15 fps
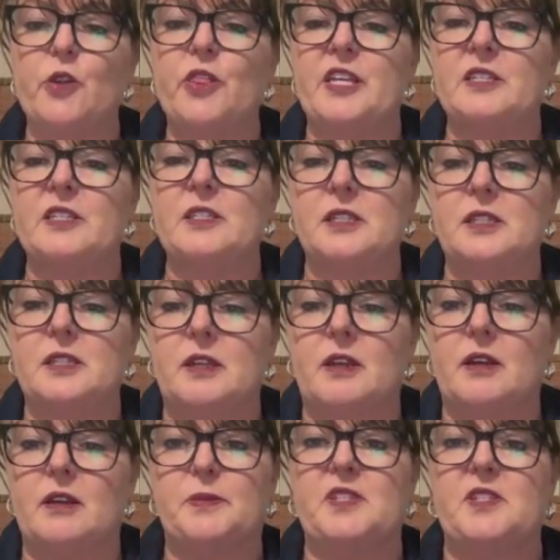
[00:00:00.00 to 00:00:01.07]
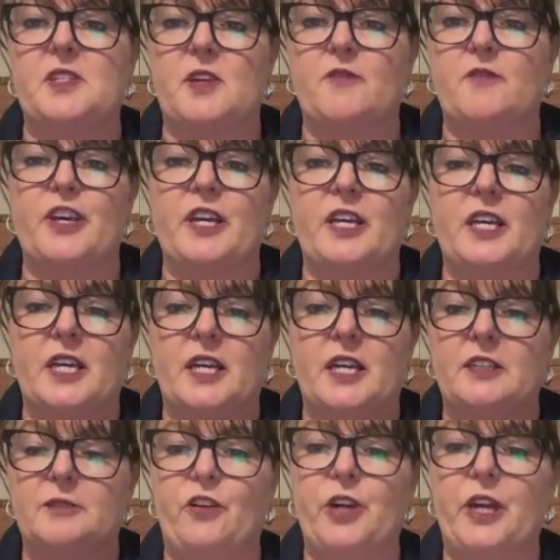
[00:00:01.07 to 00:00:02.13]
this specific
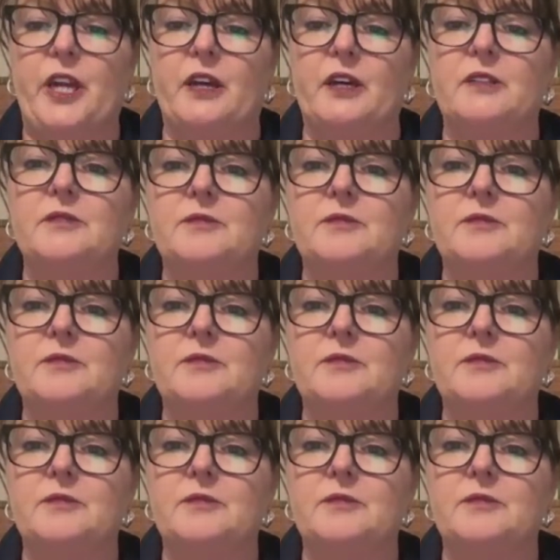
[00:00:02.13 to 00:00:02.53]
area